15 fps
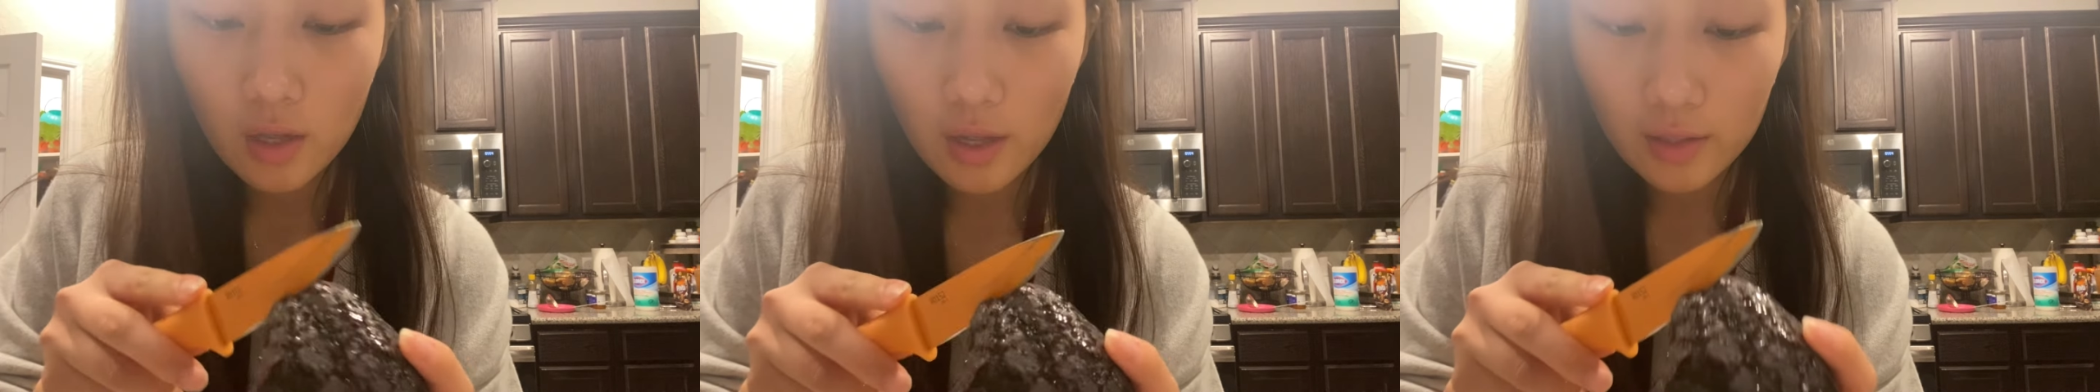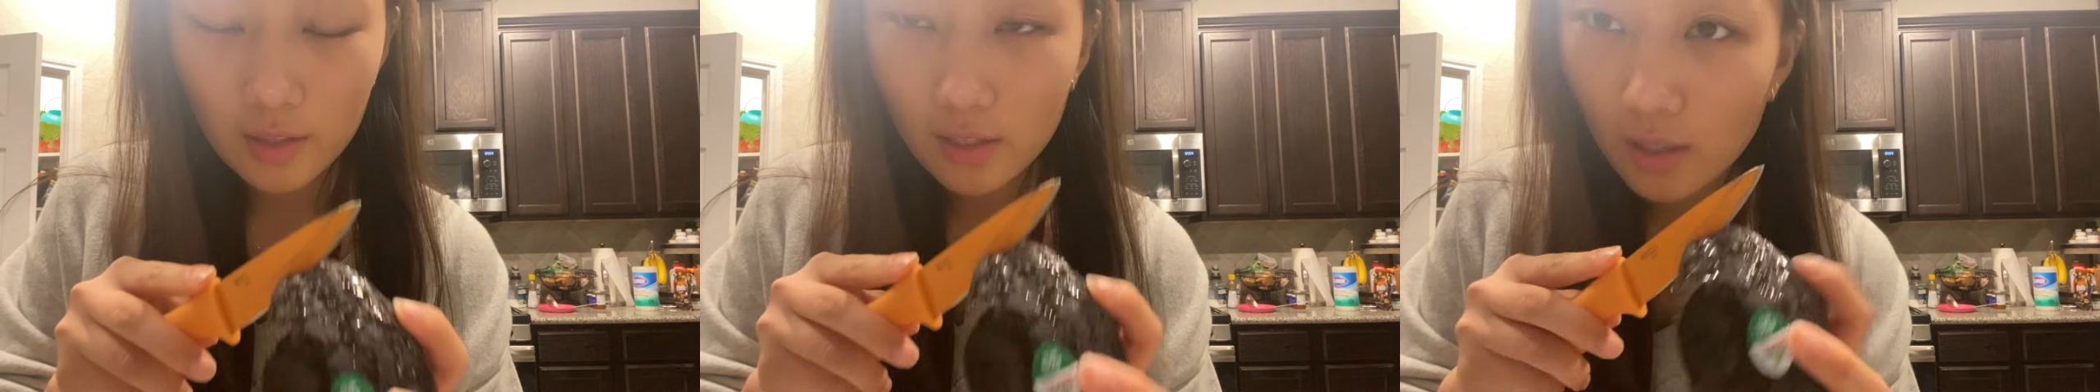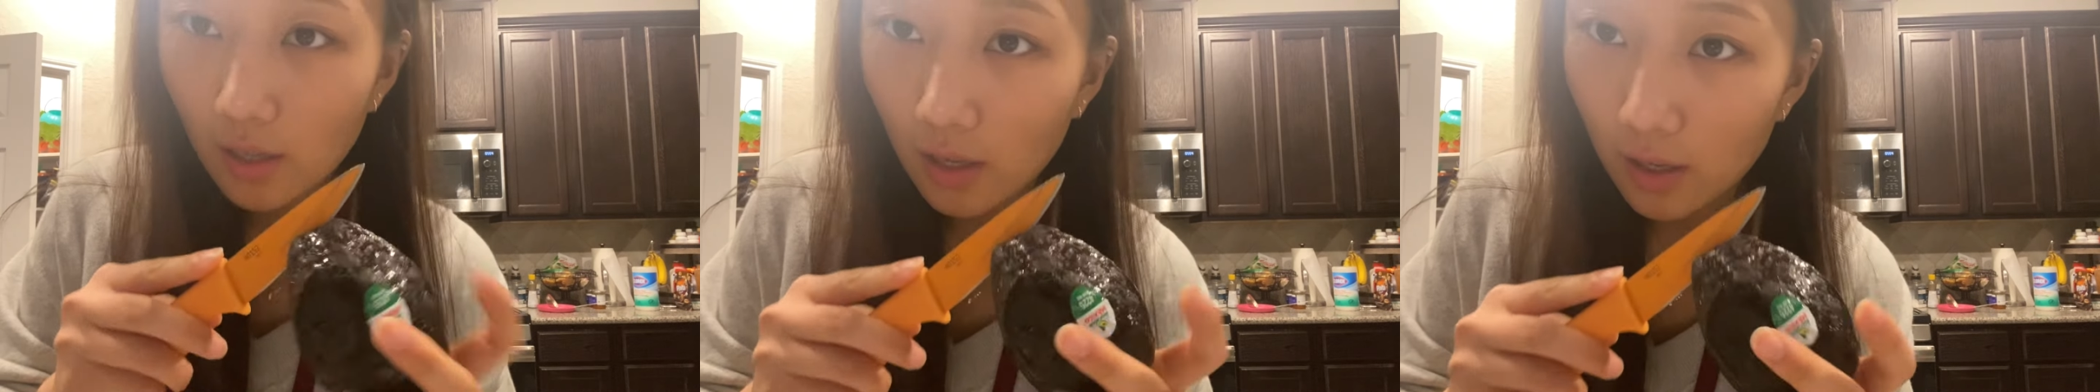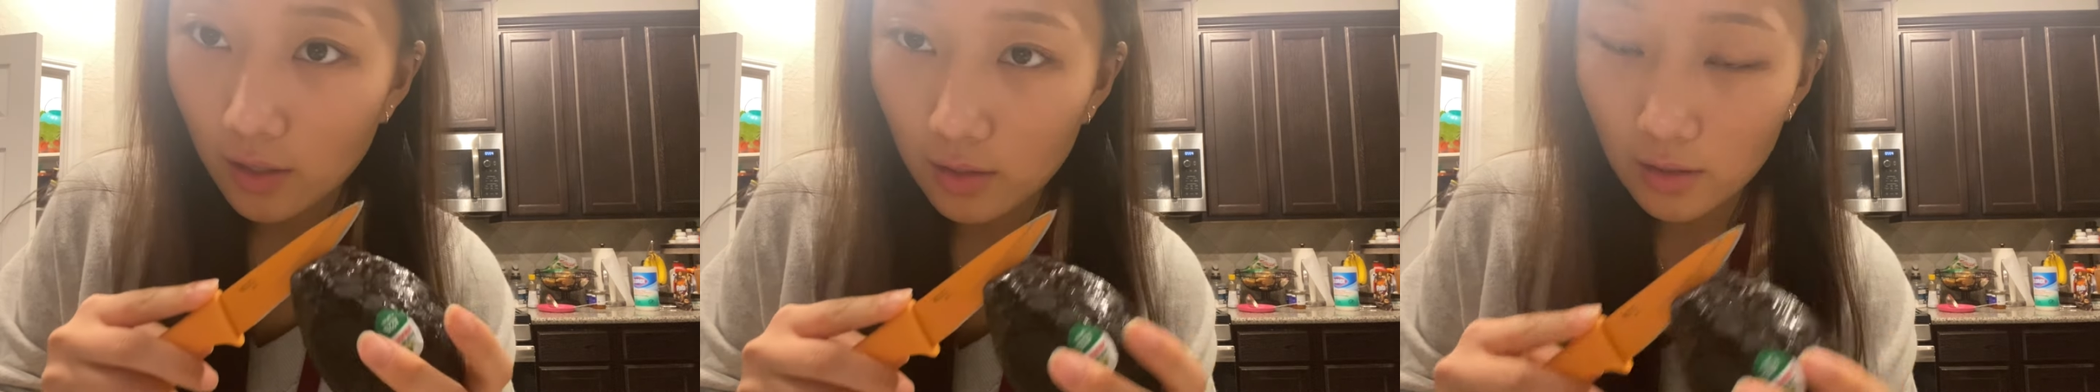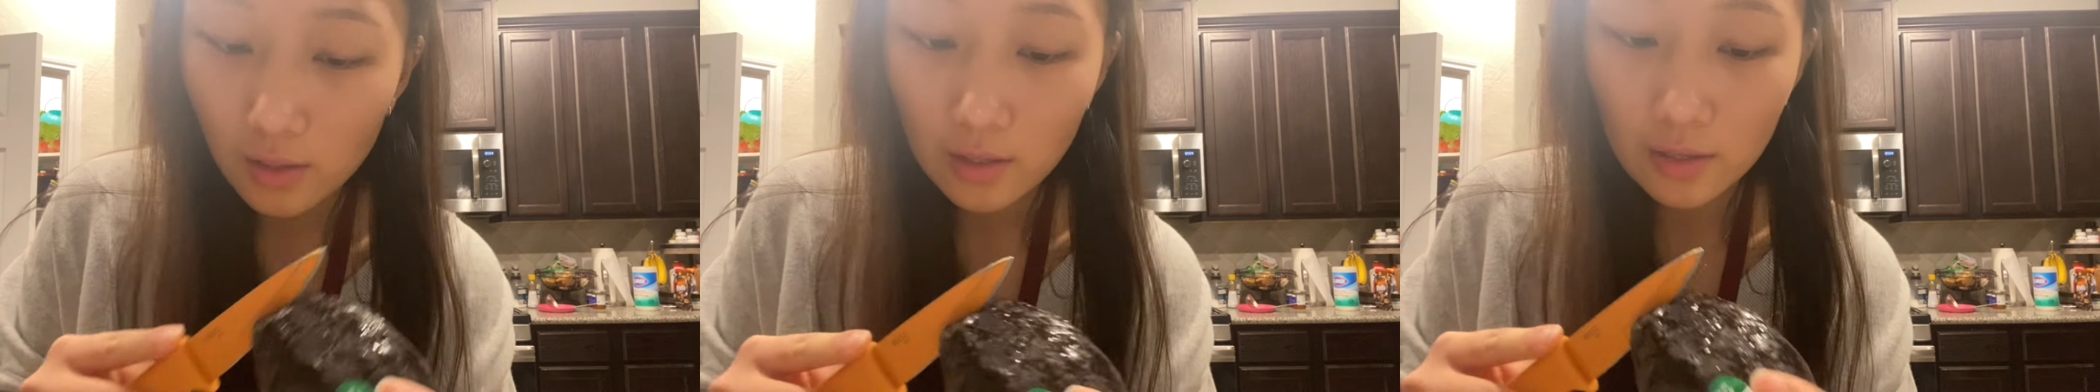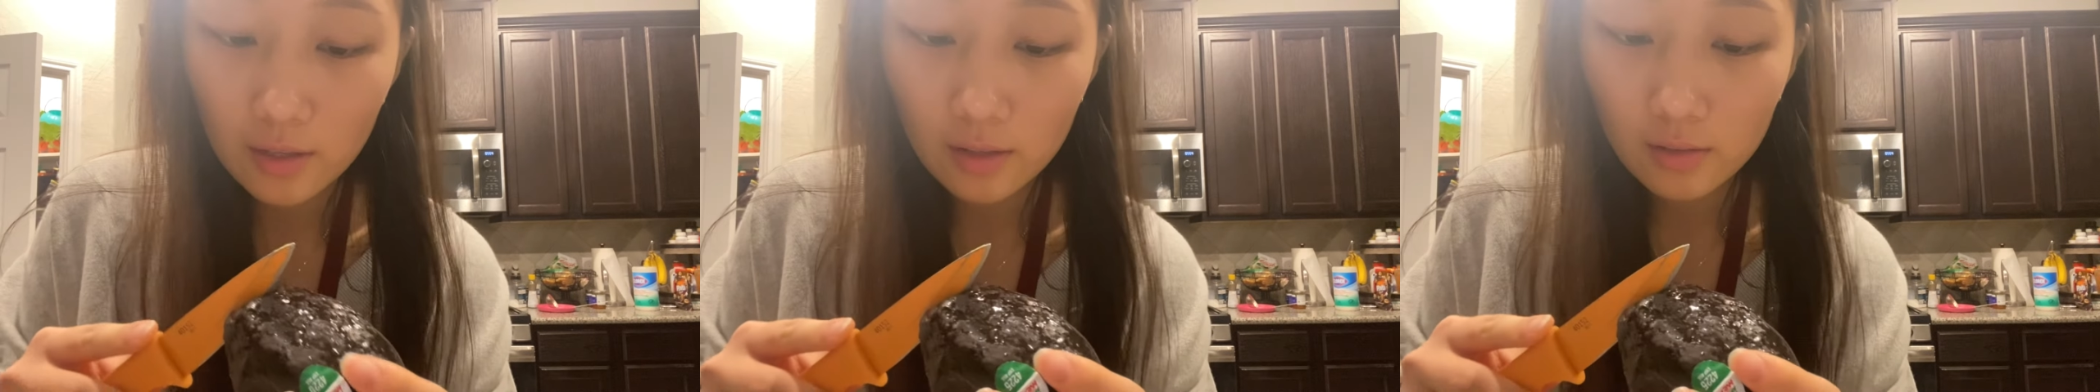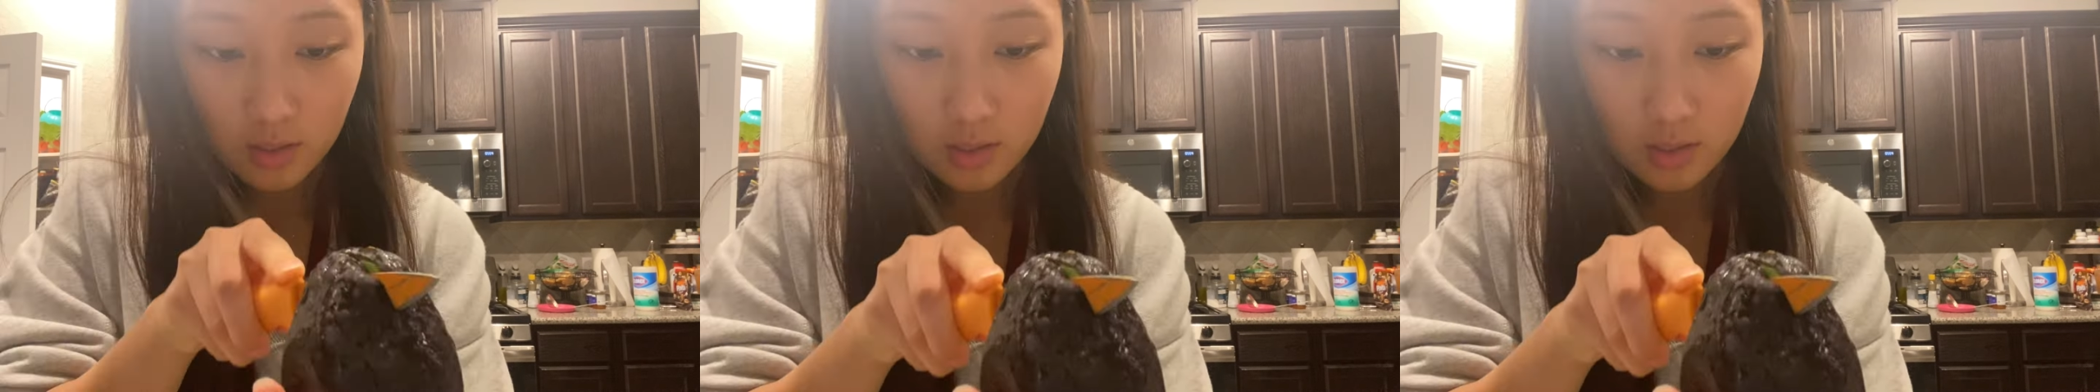I think I let it